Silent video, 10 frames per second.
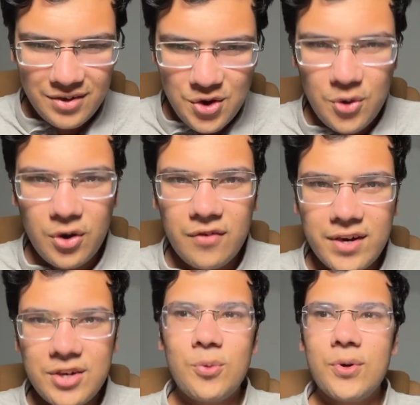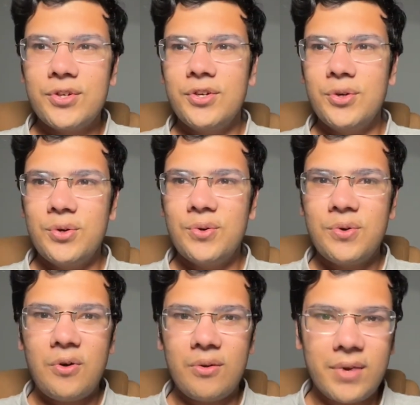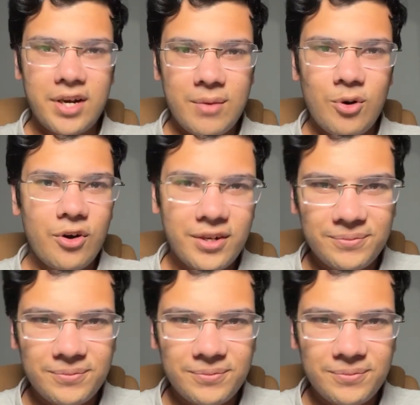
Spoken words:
you already know what to do on Monday morning.